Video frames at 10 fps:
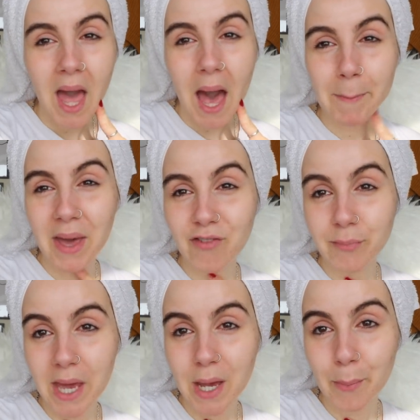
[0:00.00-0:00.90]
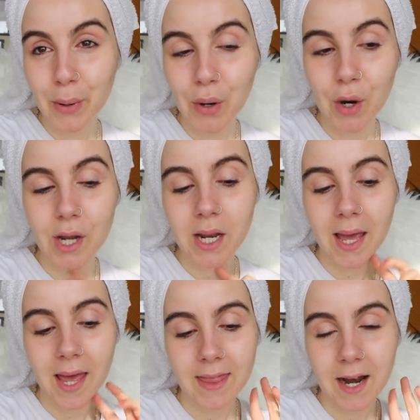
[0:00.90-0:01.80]
a bit of makeup on
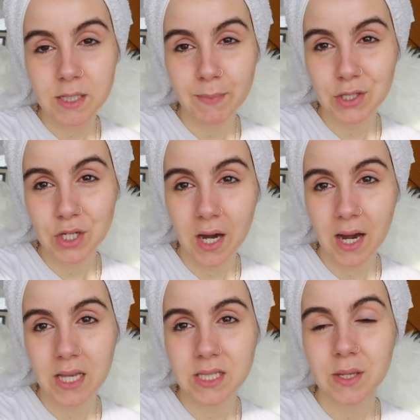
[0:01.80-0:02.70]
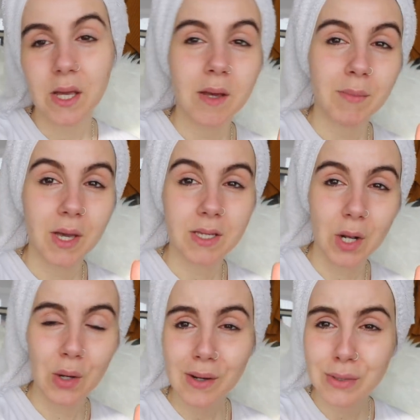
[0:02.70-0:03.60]
and then I'll speak to you guys because I
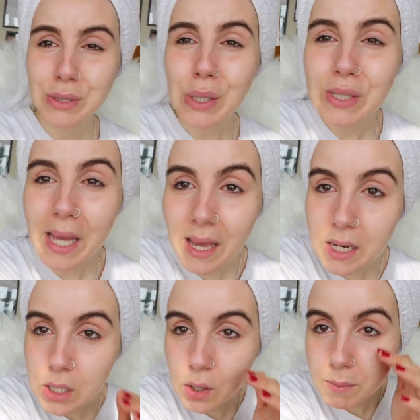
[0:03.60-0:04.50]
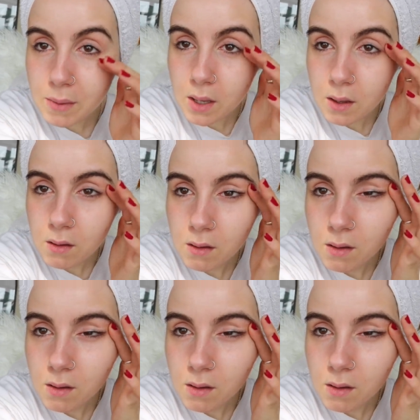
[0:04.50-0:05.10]
look so dead. Look at me.